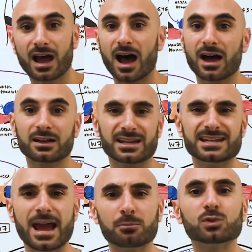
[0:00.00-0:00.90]
are
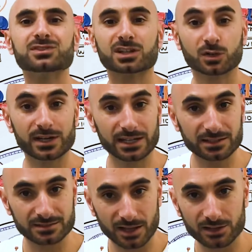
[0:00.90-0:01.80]
enamel secreting
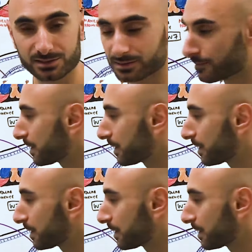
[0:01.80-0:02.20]
cells,